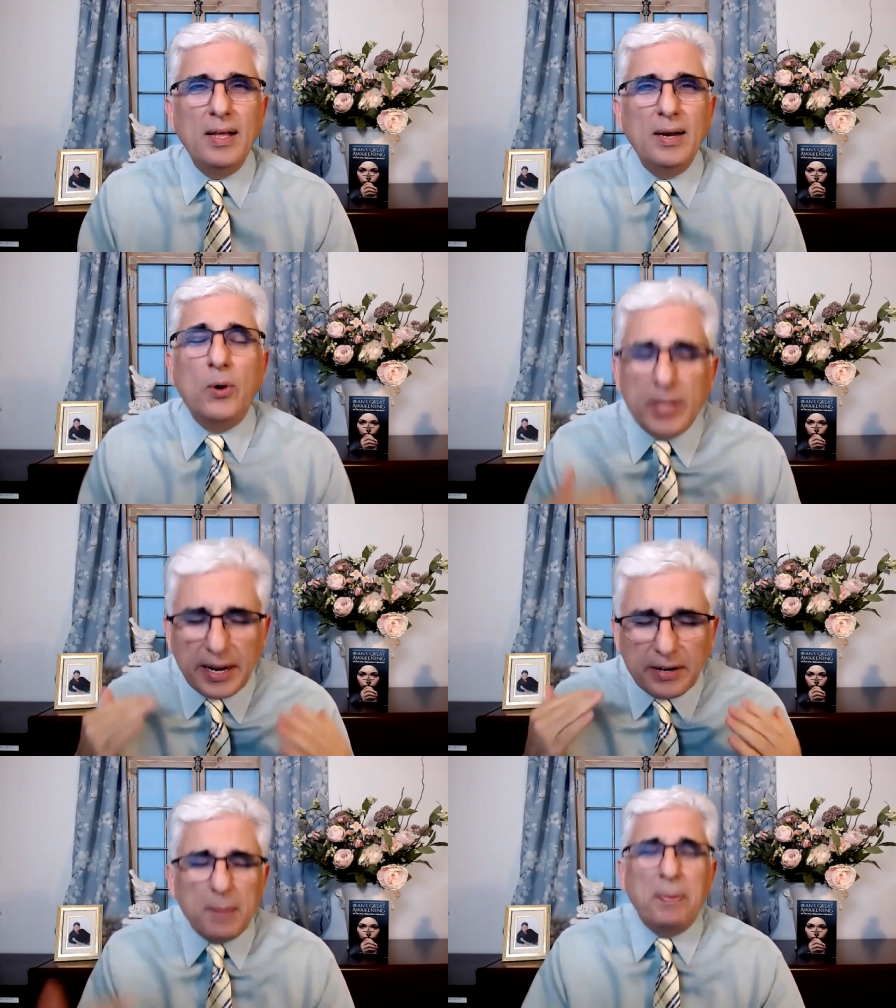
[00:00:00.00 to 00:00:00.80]
Lord, I
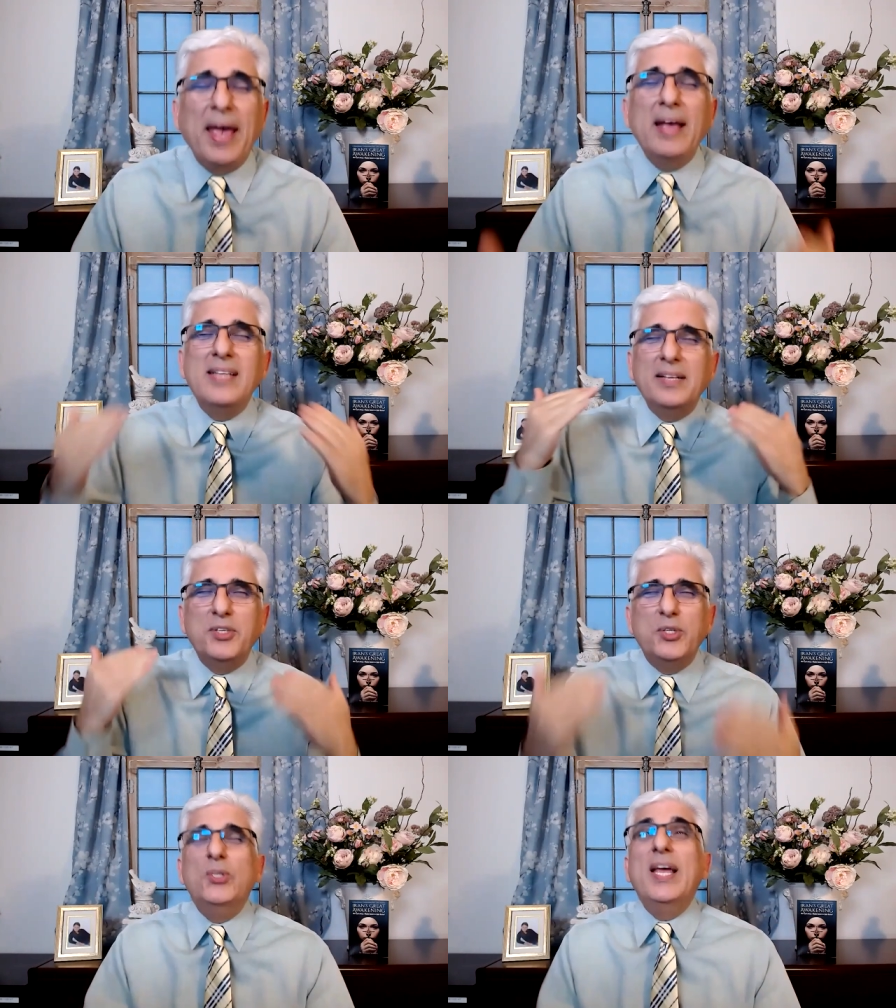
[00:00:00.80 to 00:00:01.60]
repent, and
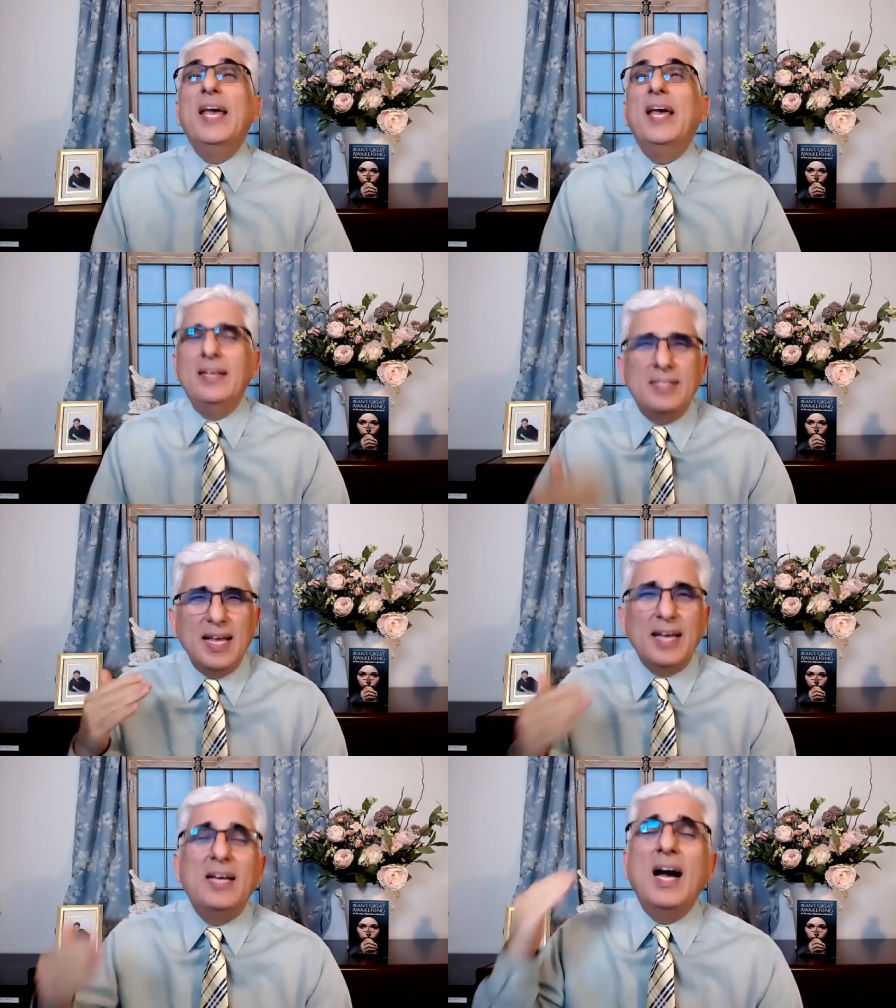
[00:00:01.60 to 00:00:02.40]
today I
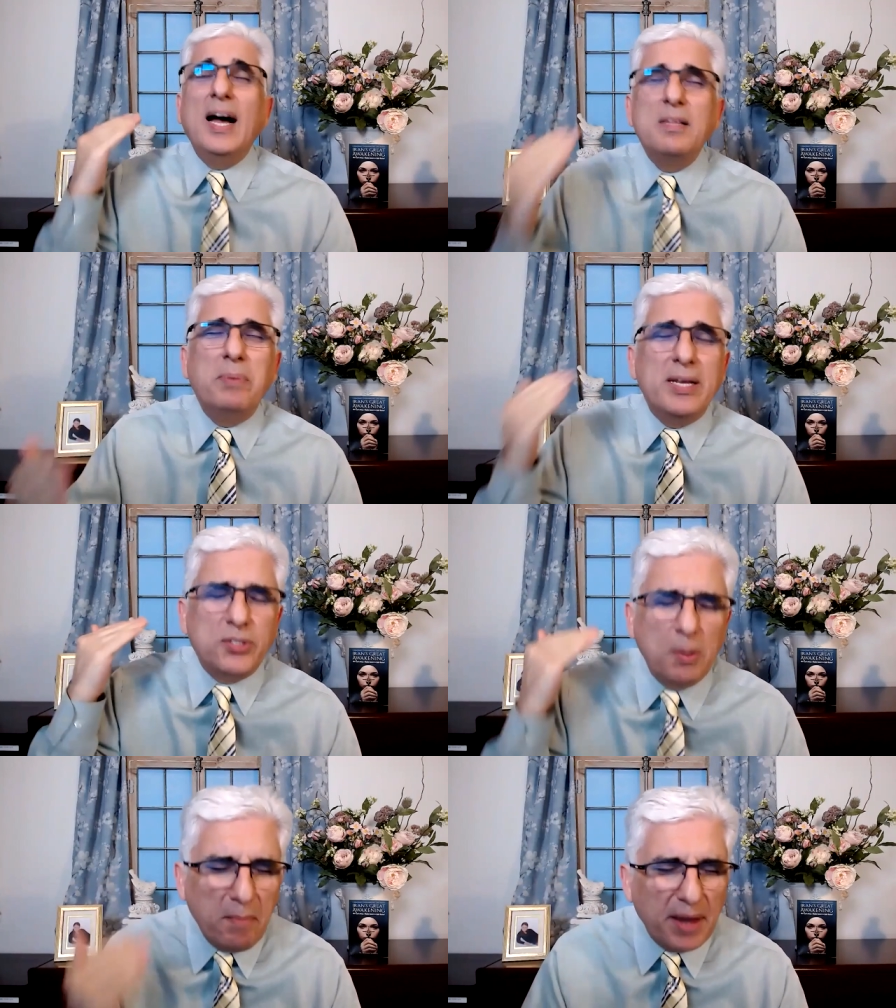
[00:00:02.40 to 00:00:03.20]
say, God
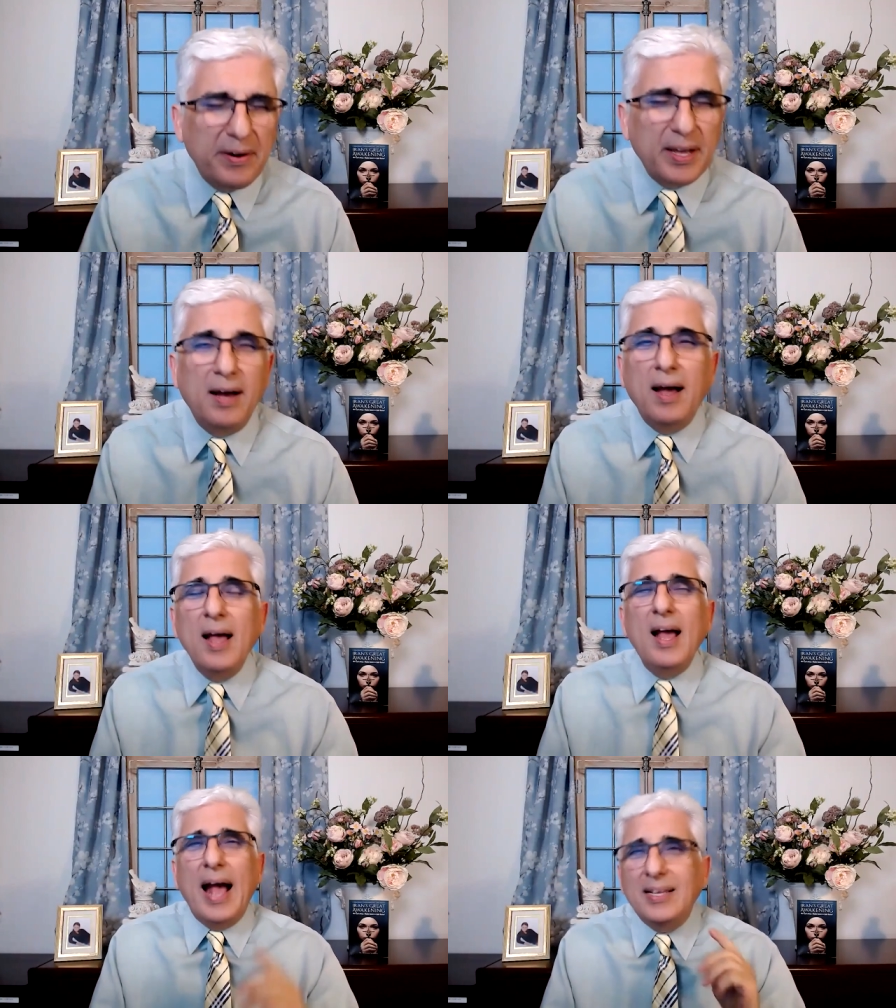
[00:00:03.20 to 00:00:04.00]
bless America
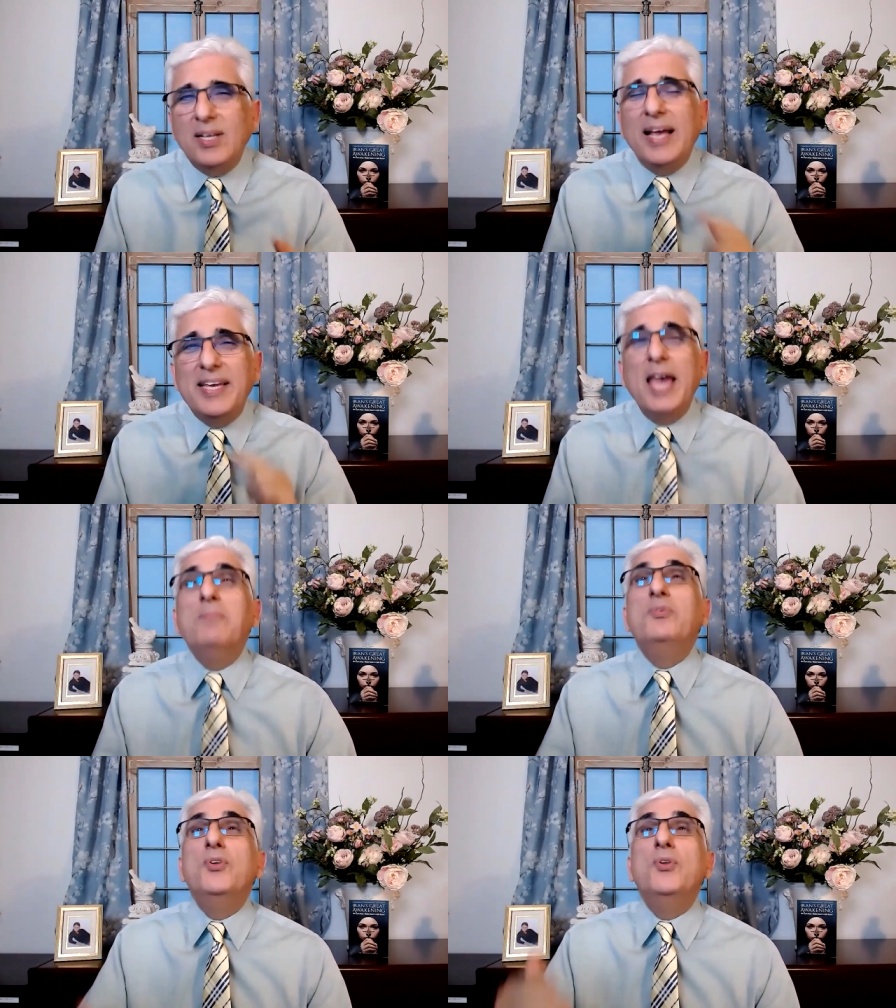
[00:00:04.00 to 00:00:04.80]
as I
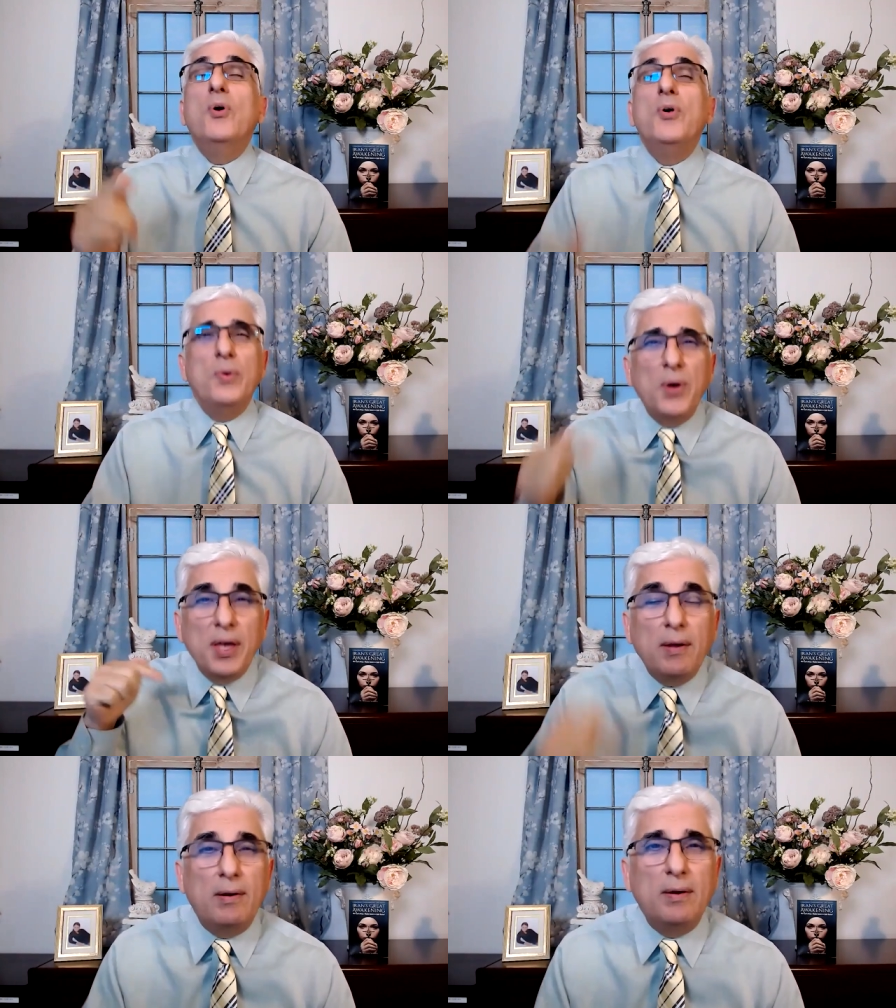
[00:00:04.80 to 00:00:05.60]
came to know you
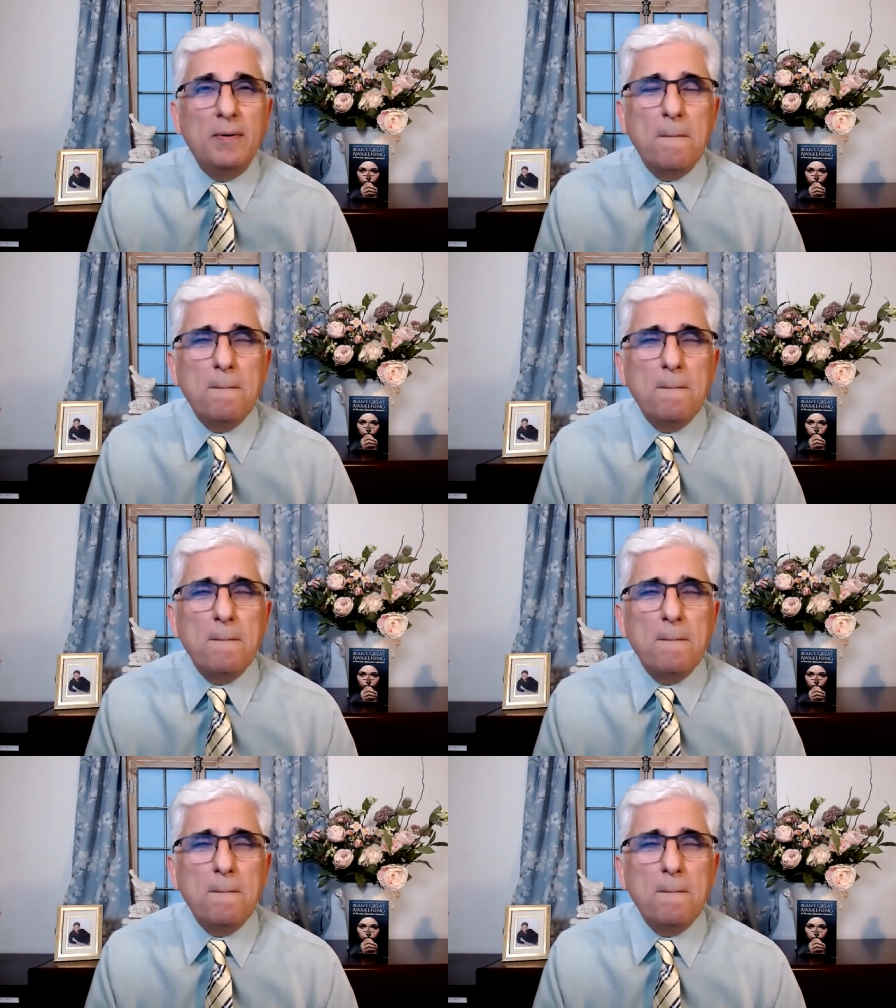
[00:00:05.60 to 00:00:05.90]
here.